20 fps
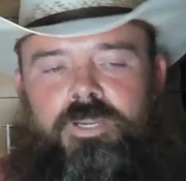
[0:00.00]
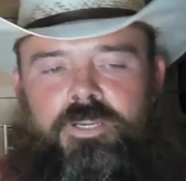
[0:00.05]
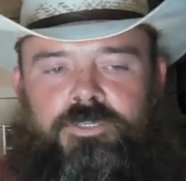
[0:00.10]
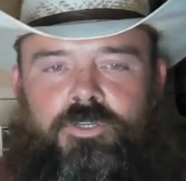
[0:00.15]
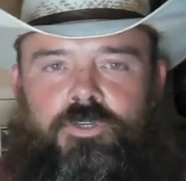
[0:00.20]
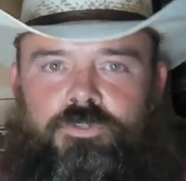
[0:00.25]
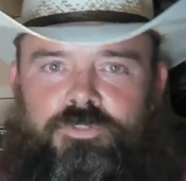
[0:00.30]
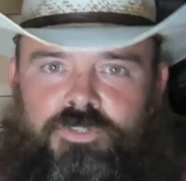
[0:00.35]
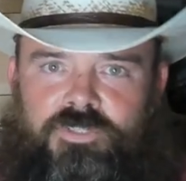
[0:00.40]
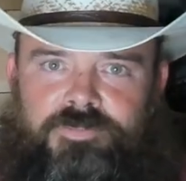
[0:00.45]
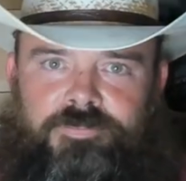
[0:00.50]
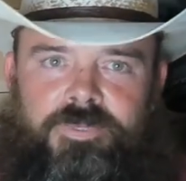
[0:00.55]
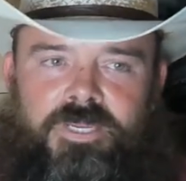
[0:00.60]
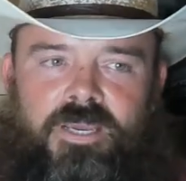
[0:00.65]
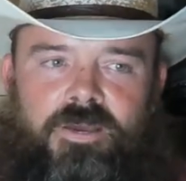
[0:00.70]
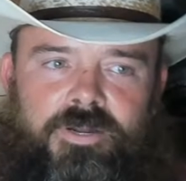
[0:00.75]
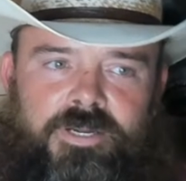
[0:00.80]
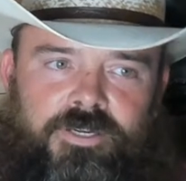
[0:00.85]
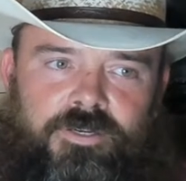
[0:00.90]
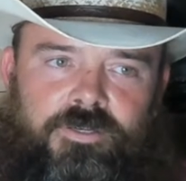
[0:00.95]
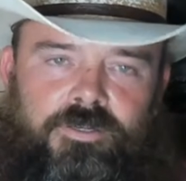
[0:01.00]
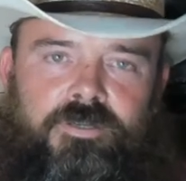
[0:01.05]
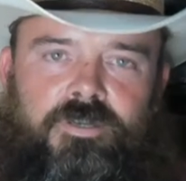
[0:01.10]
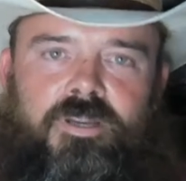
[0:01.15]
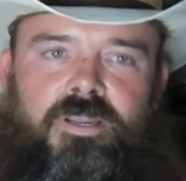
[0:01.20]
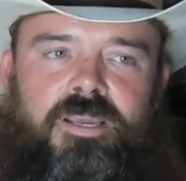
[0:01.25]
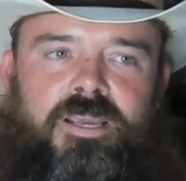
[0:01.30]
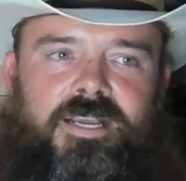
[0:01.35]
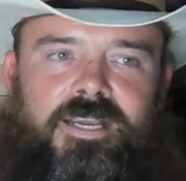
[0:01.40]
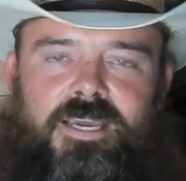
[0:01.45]
And you'll just be out here
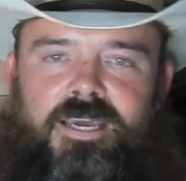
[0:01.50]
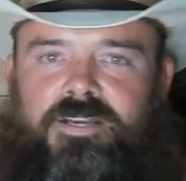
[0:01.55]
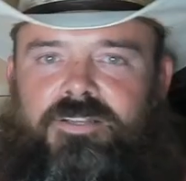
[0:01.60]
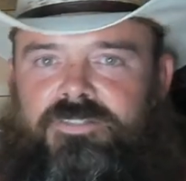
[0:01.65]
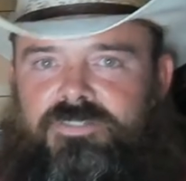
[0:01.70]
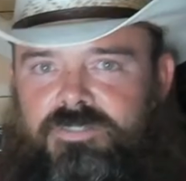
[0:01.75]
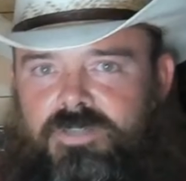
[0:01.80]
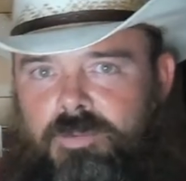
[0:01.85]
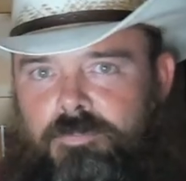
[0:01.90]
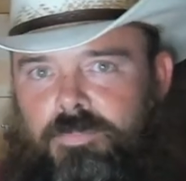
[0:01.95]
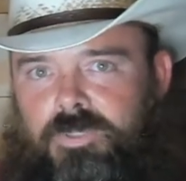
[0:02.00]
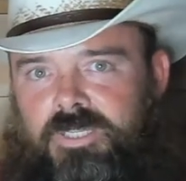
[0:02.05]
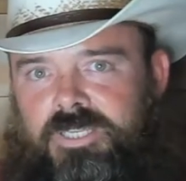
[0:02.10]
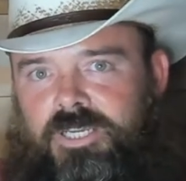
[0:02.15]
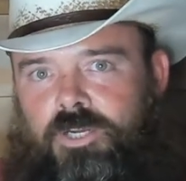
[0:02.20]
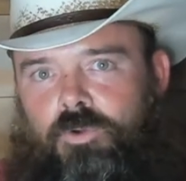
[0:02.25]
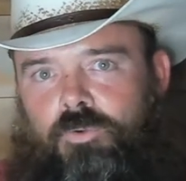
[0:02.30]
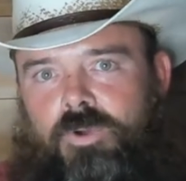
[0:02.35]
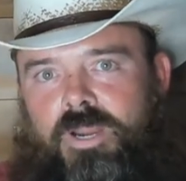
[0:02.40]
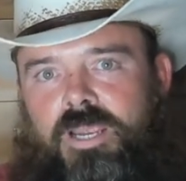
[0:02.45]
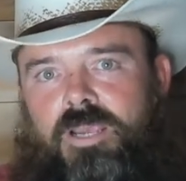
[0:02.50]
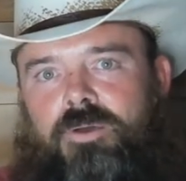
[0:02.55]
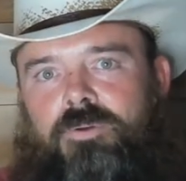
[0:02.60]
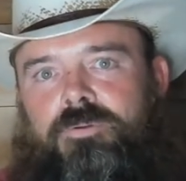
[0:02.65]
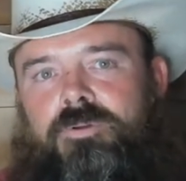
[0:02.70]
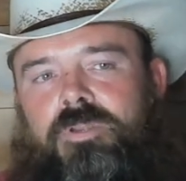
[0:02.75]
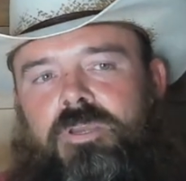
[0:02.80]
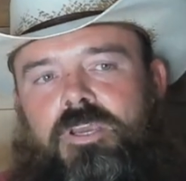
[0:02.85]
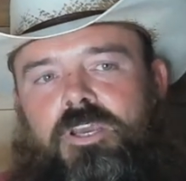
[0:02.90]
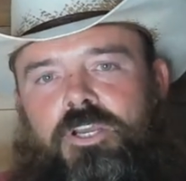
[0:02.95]
kind of stumbling
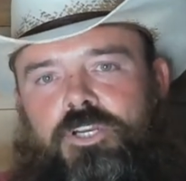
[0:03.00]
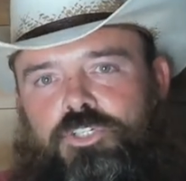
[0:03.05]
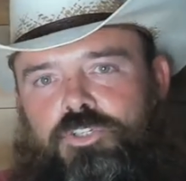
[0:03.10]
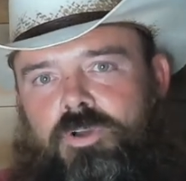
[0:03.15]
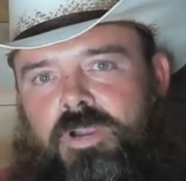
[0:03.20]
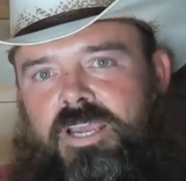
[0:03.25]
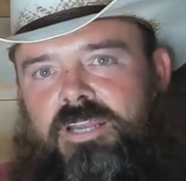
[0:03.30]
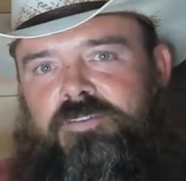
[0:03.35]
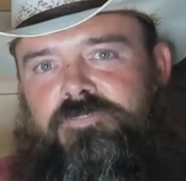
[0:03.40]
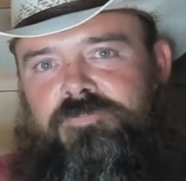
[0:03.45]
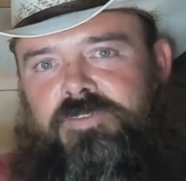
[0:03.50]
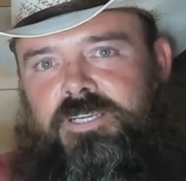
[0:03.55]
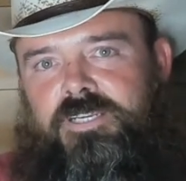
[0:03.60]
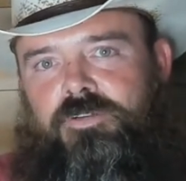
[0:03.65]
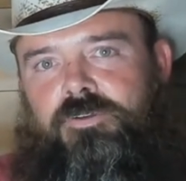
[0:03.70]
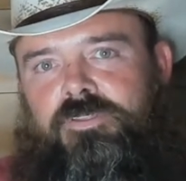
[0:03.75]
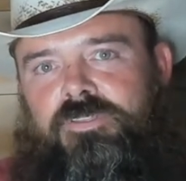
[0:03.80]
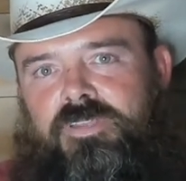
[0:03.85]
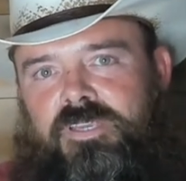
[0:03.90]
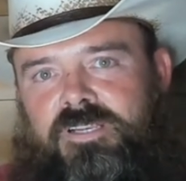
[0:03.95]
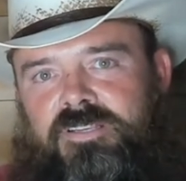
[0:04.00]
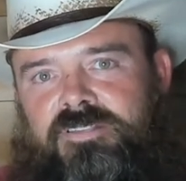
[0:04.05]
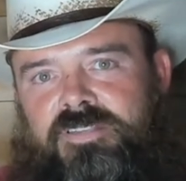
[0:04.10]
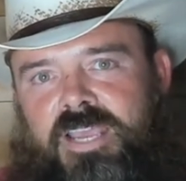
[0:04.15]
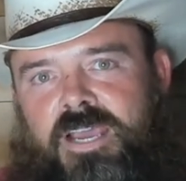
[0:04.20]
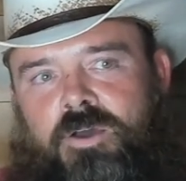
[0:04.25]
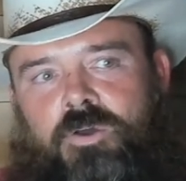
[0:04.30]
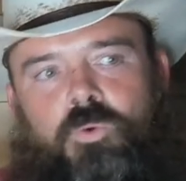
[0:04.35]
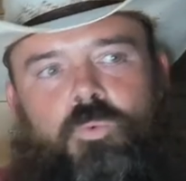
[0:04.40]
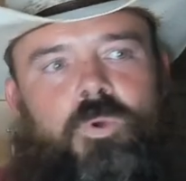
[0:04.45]
around trying to figure things
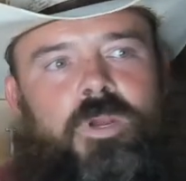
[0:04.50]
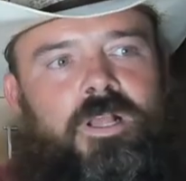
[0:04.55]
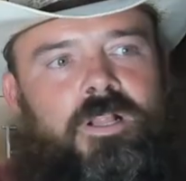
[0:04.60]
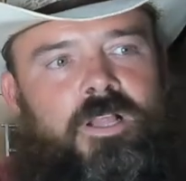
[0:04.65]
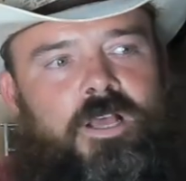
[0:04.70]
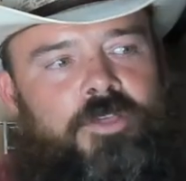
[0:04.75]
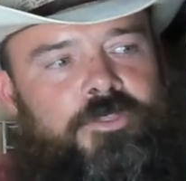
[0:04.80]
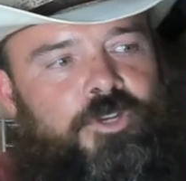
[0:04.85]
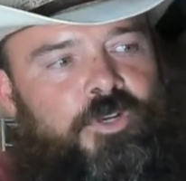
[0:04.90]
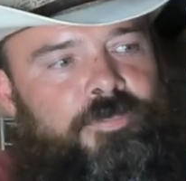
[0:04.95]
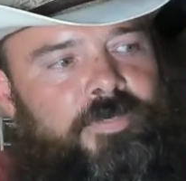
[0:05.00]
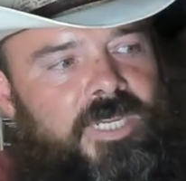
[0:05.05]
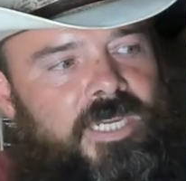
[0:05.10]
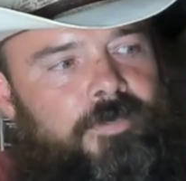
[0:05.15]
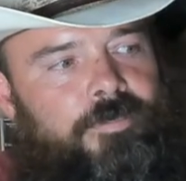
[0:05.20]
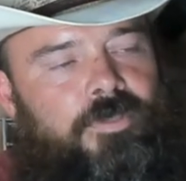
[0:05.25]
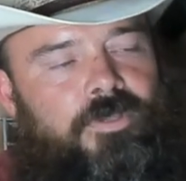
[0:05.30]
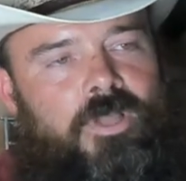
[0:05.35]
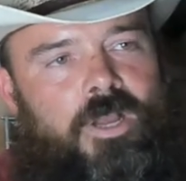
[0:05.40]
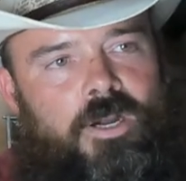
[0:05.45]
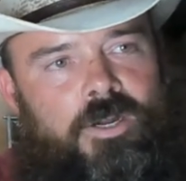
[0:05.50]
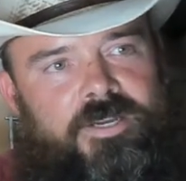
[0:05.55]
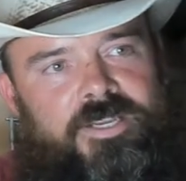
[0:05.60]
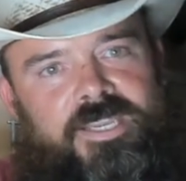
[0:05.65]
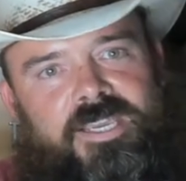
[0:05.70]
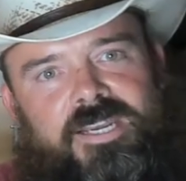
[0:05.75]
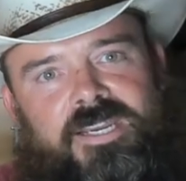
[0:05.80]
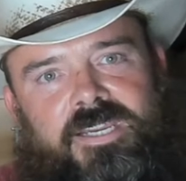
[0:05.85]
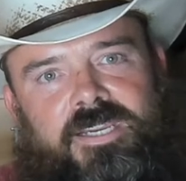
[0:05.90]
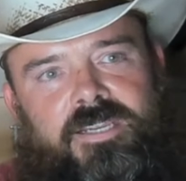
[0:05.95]
out while other people are
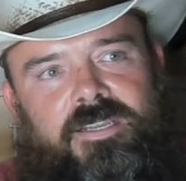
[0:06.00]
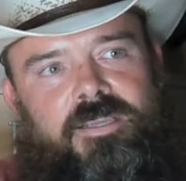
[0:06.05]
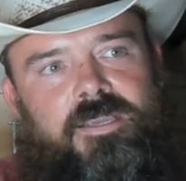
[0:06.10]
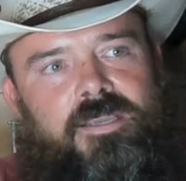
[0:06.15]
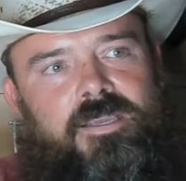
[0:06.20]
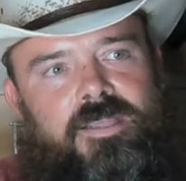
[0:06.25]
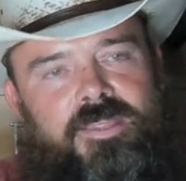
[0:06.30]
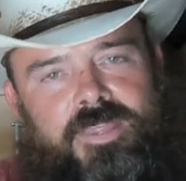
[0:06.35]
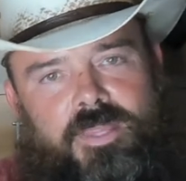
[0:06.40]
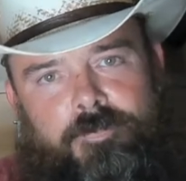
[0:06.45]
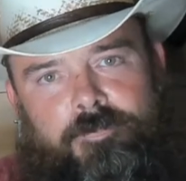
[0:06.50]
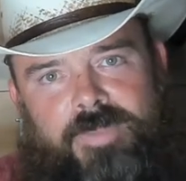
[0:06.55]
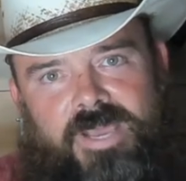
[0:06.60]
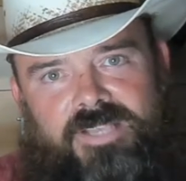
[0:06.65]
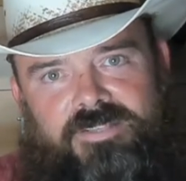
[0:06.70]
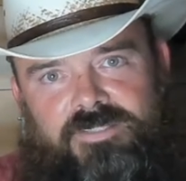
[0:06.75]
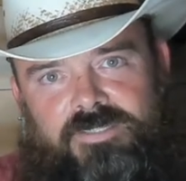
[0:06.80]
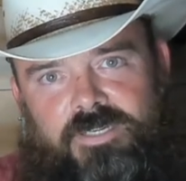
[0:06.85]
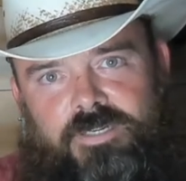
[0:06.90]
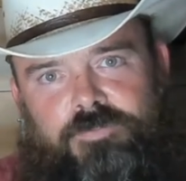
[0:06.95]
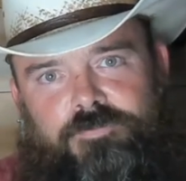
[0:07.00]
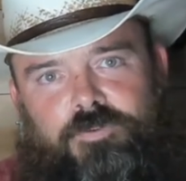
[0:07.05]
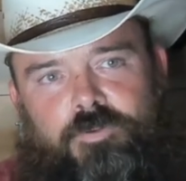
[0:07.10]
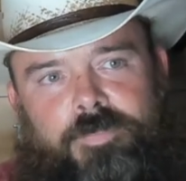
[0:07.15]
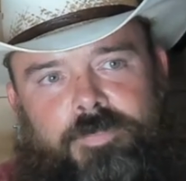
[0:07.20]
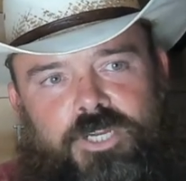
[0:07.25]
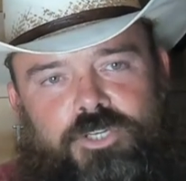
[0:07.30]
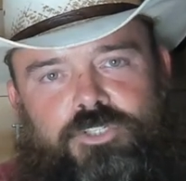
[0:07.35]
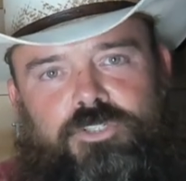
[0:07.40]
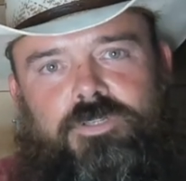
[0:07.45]
getting the best
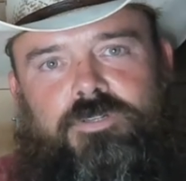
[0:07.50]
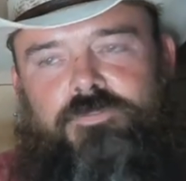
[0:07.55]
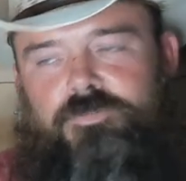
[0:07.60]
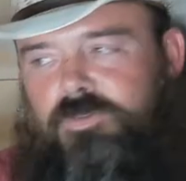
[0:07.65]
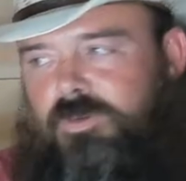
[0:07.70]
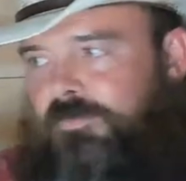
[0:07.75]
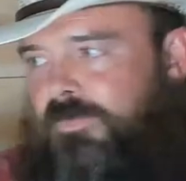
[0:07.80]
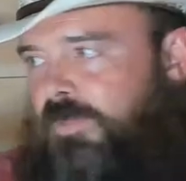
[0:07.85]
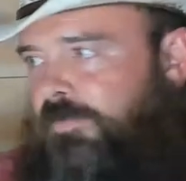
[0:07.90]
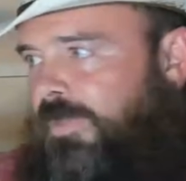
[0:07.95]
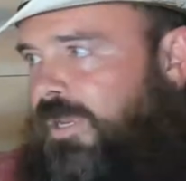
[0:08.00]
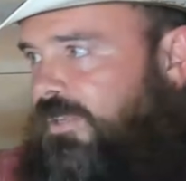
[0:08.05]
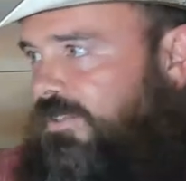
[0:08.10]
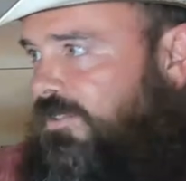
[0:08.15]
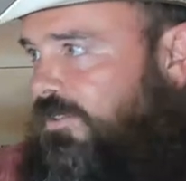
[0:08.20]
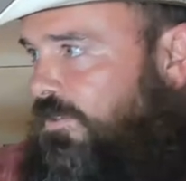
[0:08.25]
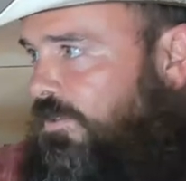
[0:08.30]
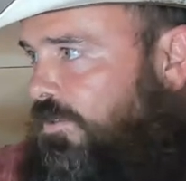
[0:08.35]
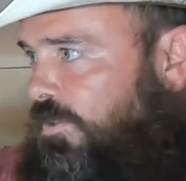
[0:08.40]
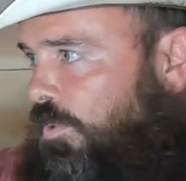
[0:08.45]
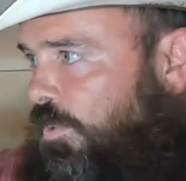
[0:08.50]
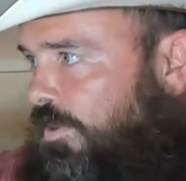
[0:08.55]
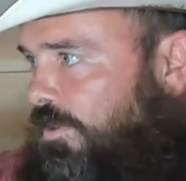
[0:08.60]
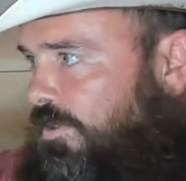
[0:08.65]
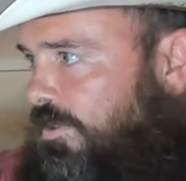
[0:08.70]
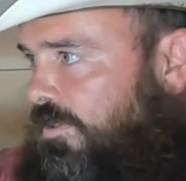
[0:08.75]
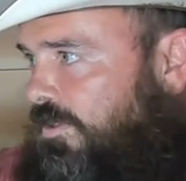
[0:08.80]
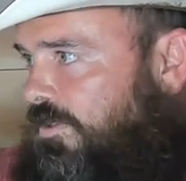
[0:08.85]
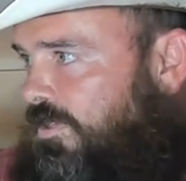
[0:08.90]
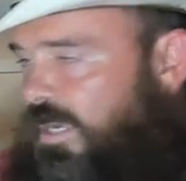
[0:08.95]
information from the best
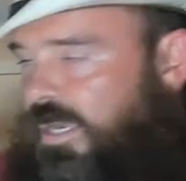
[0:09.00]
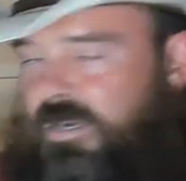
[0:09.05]
sources.